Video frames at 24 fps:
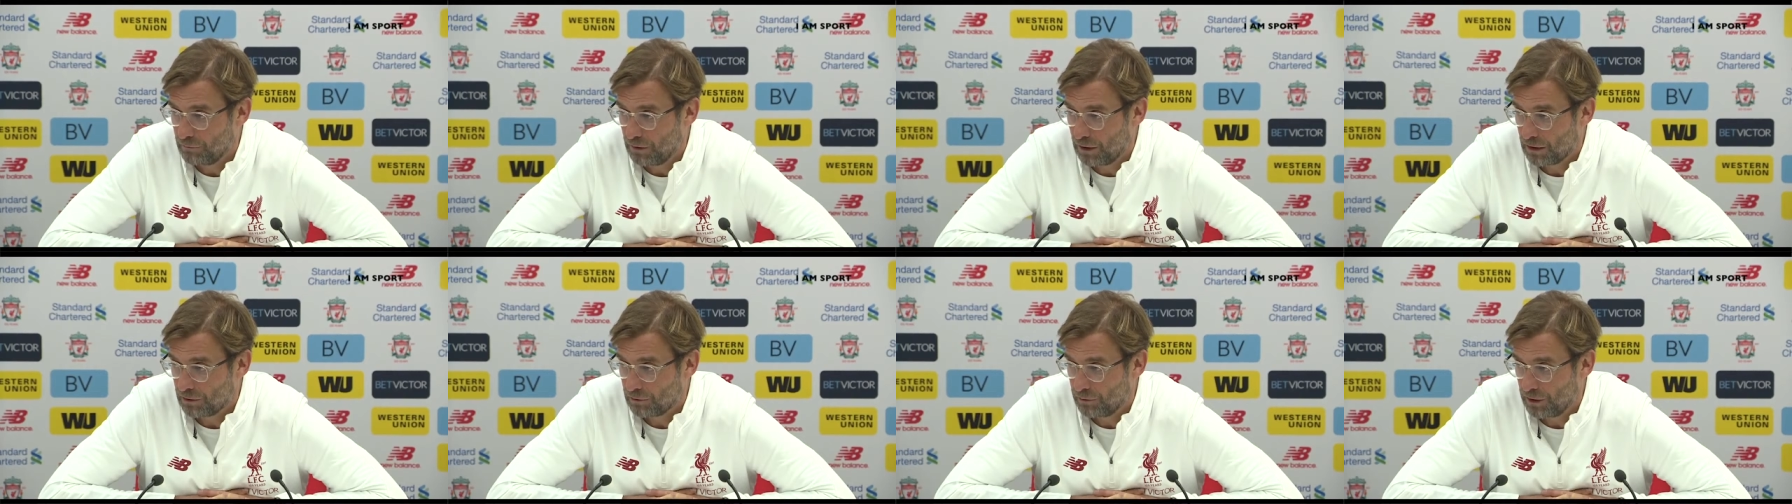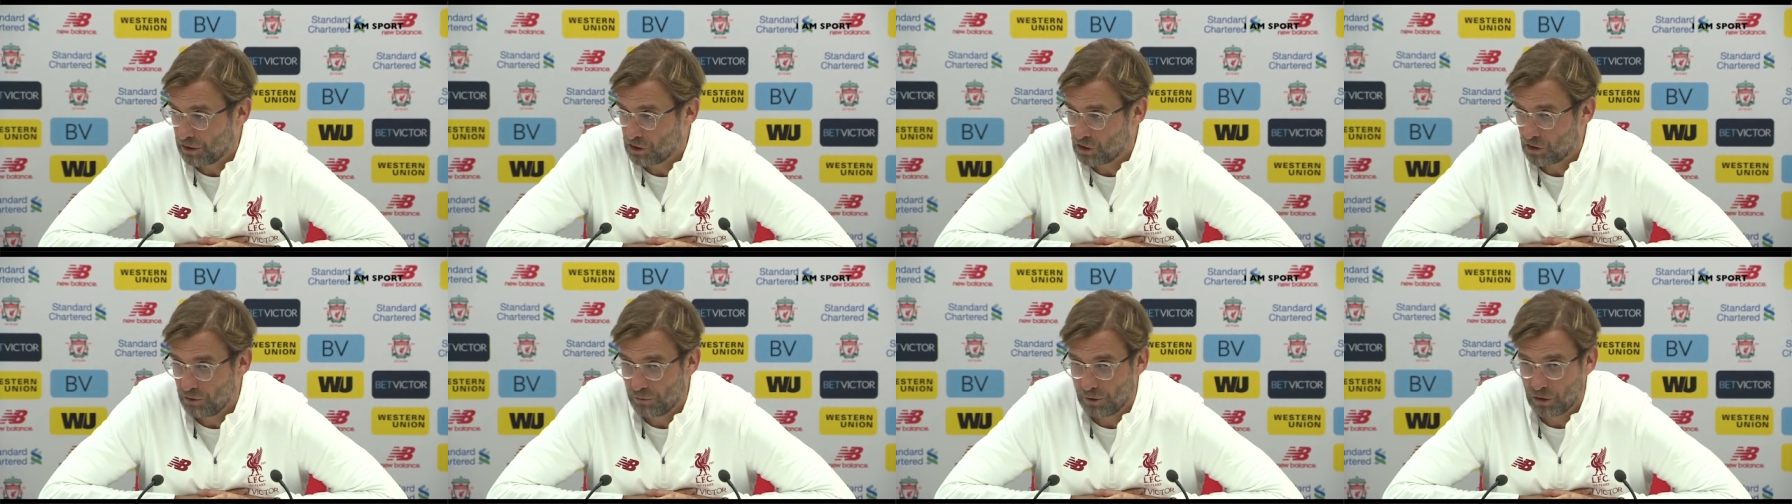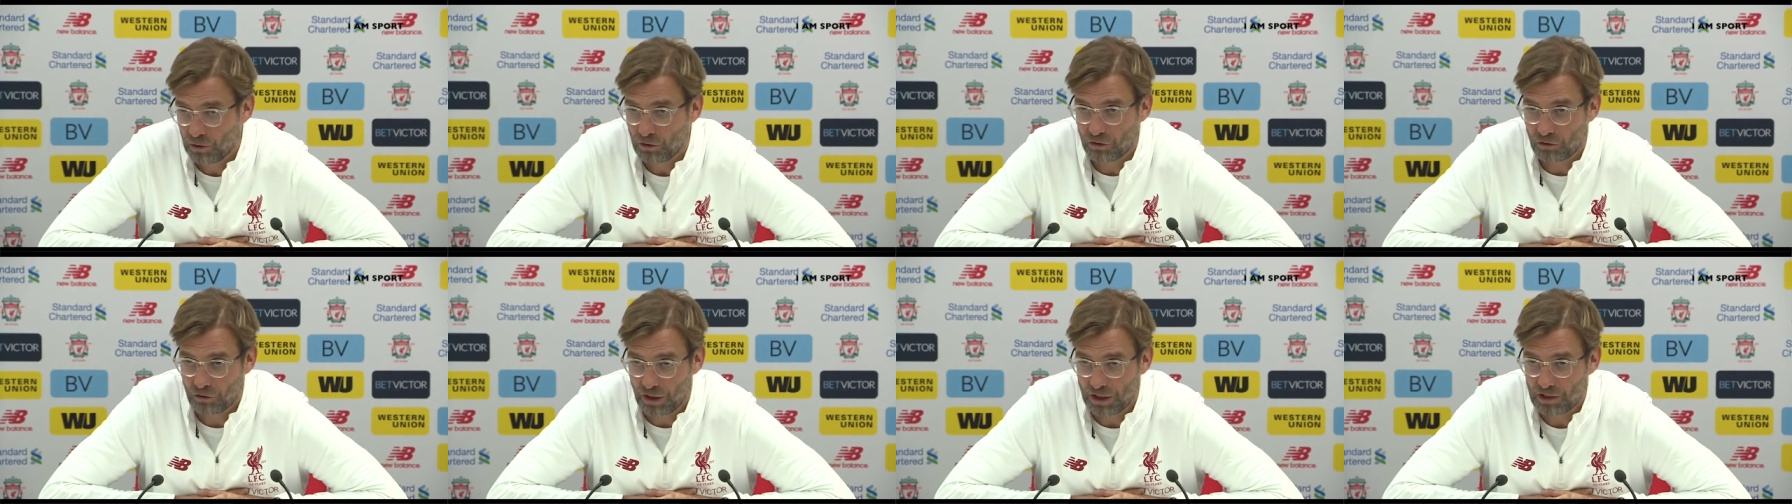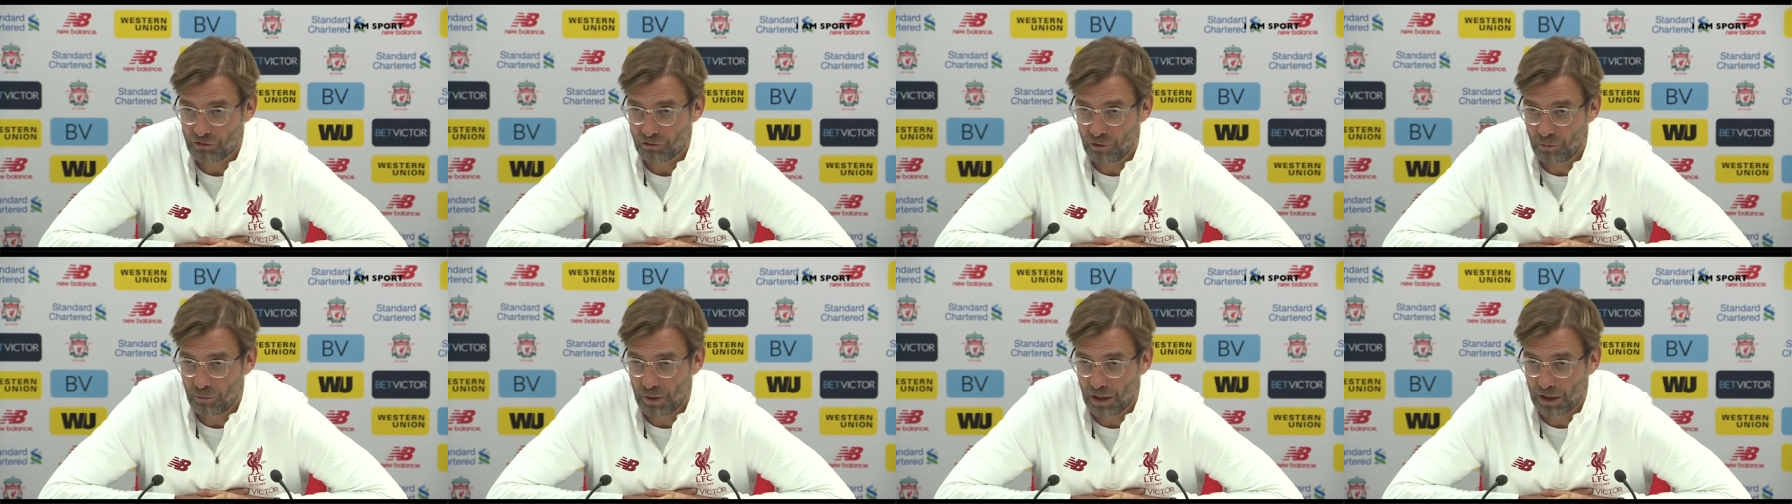My question about the
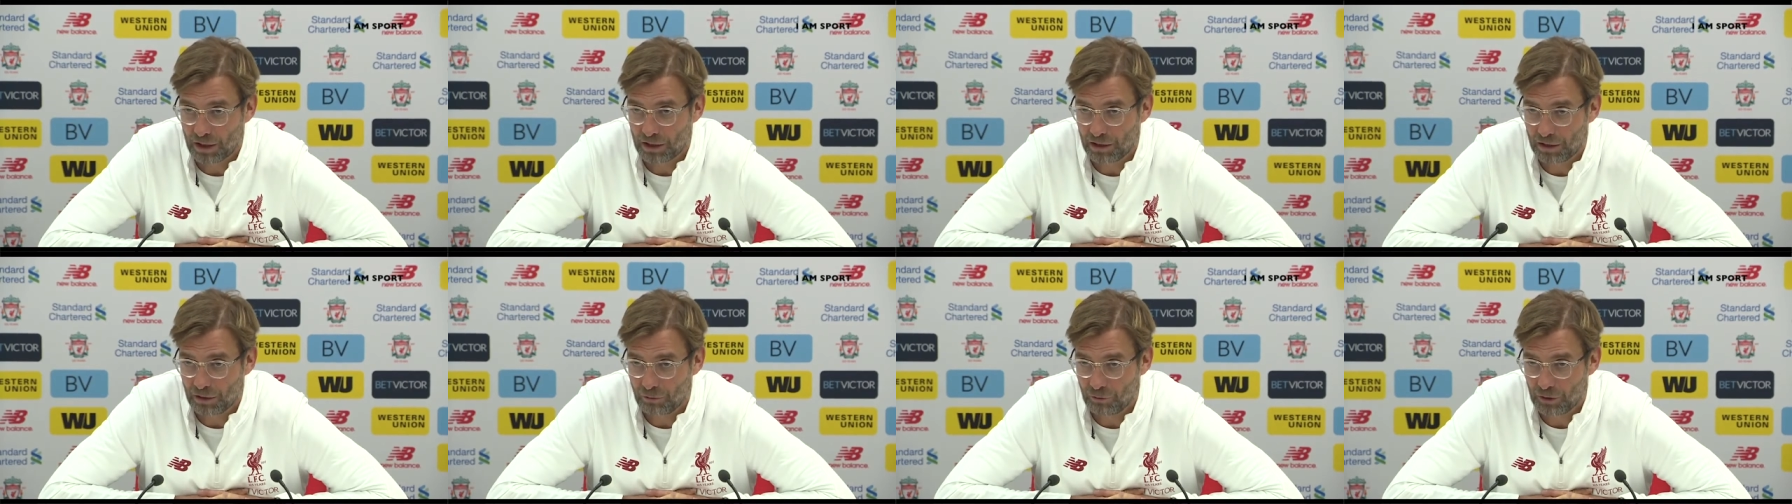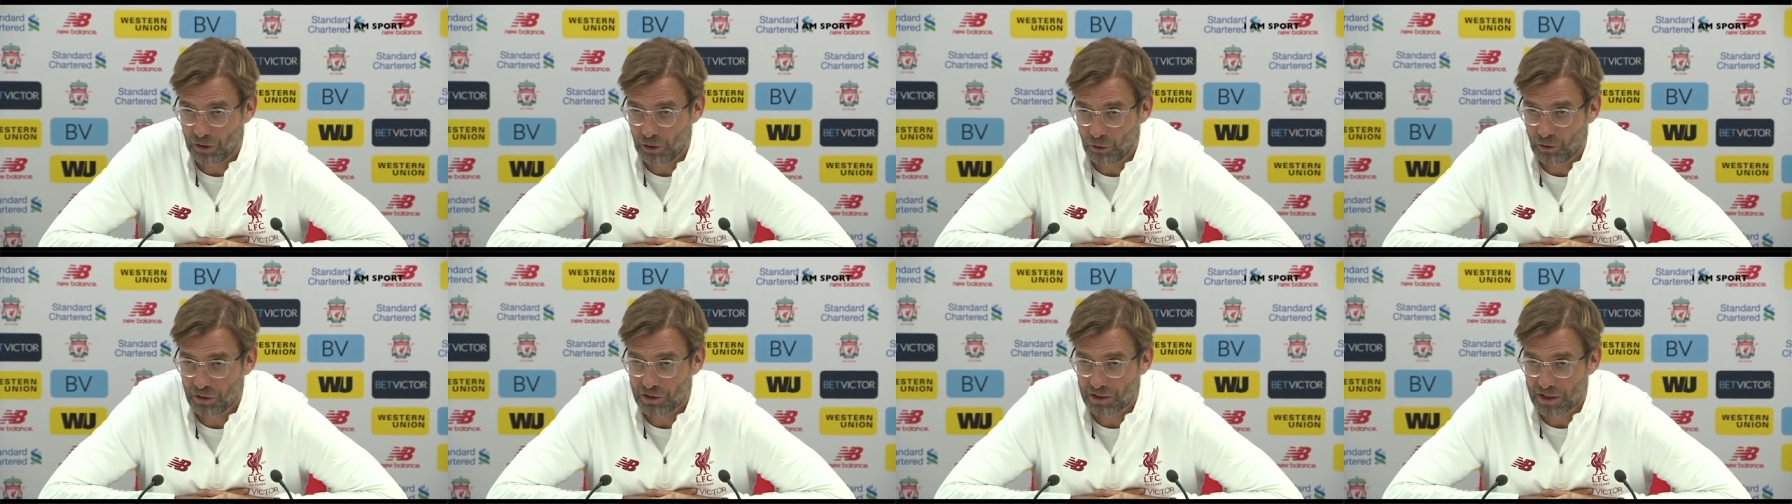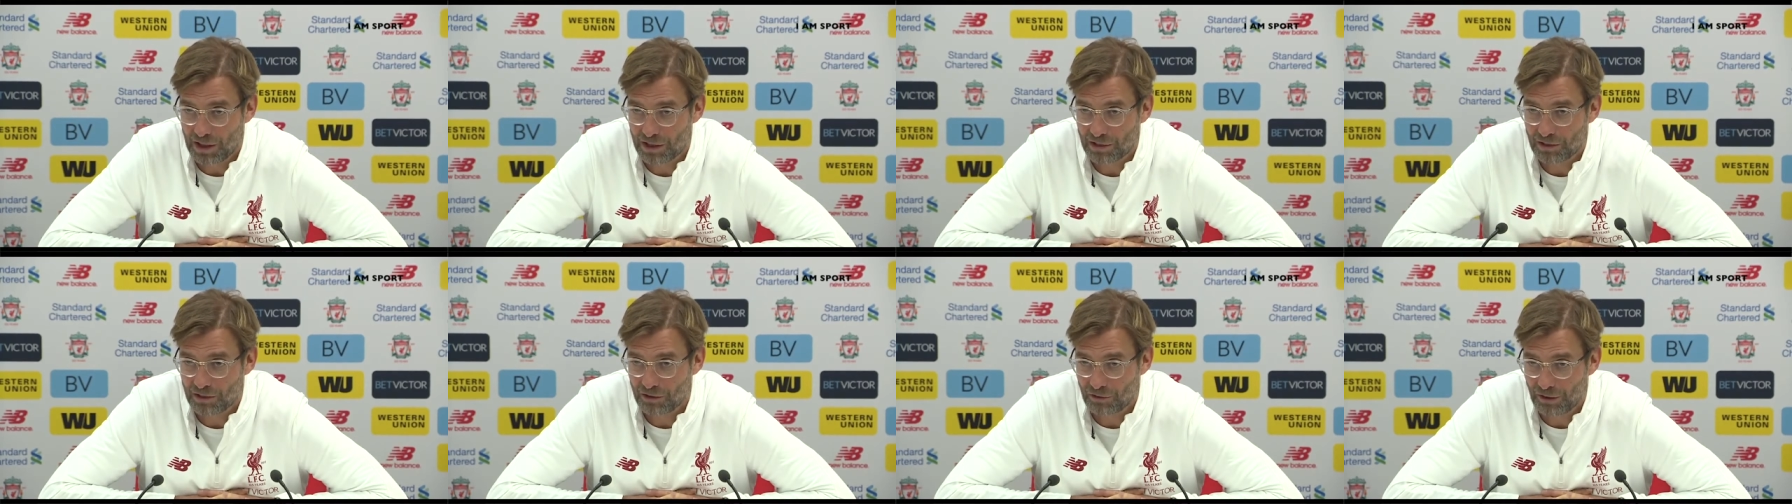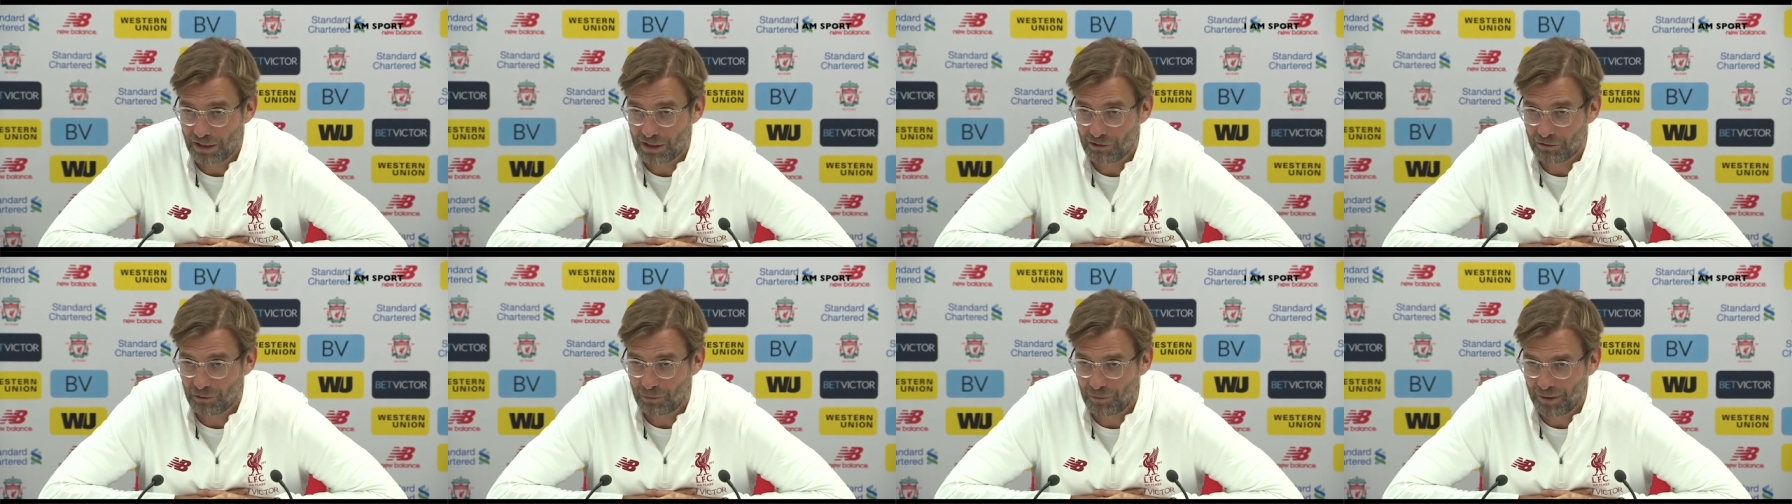transfer market, and we don't discuss the
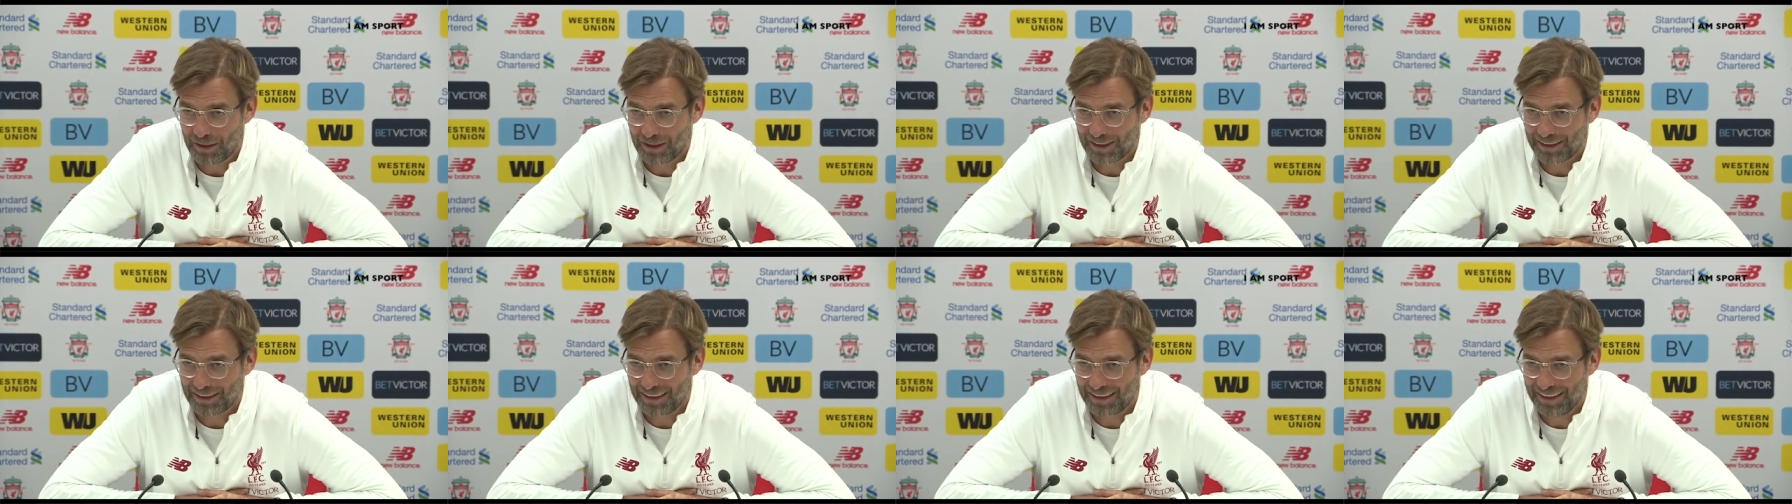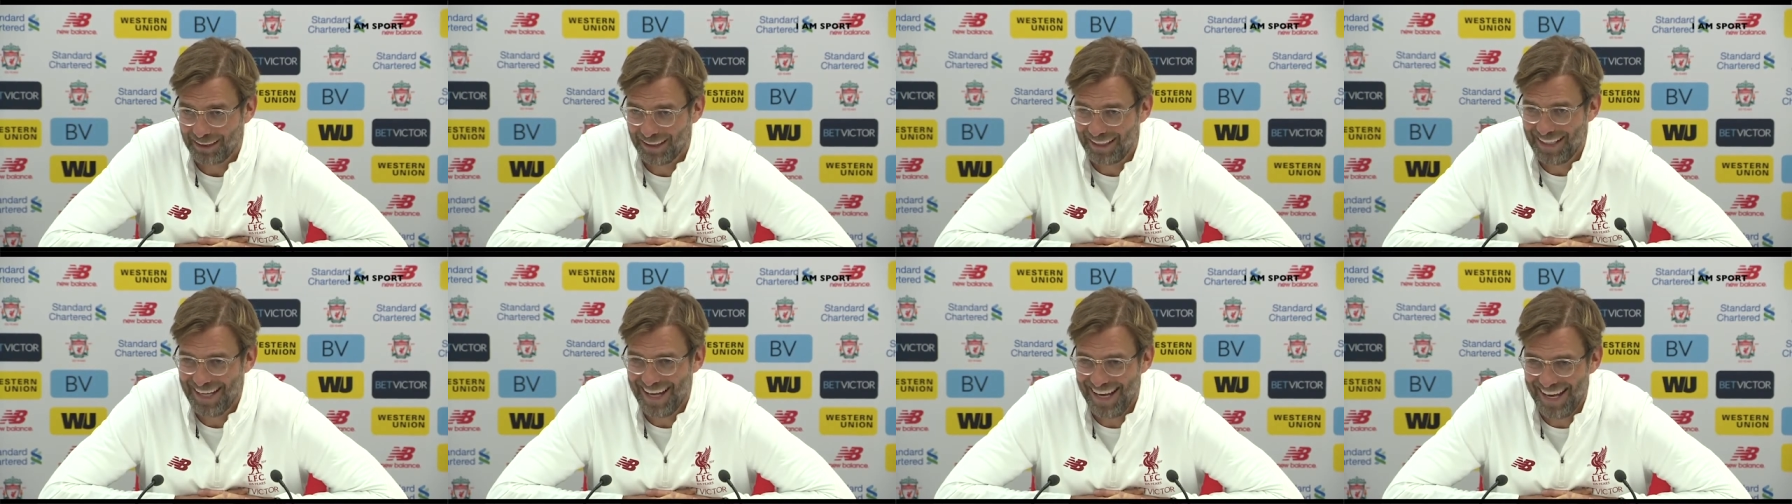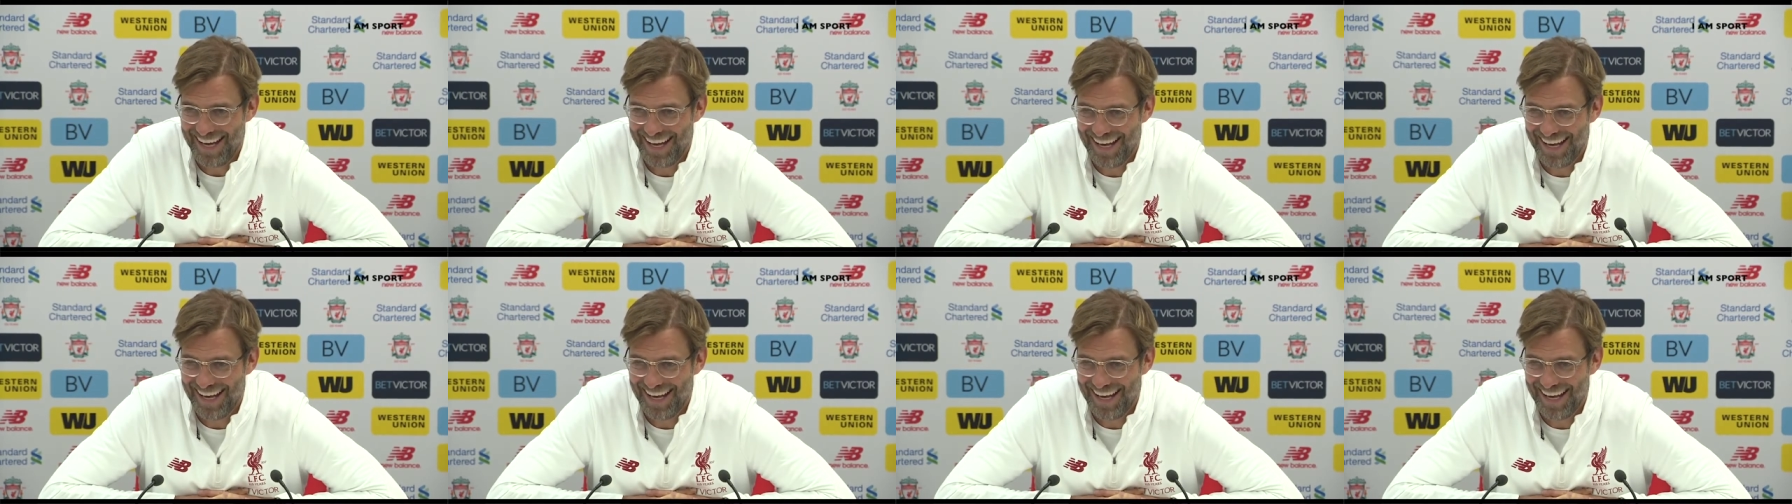transfer market here.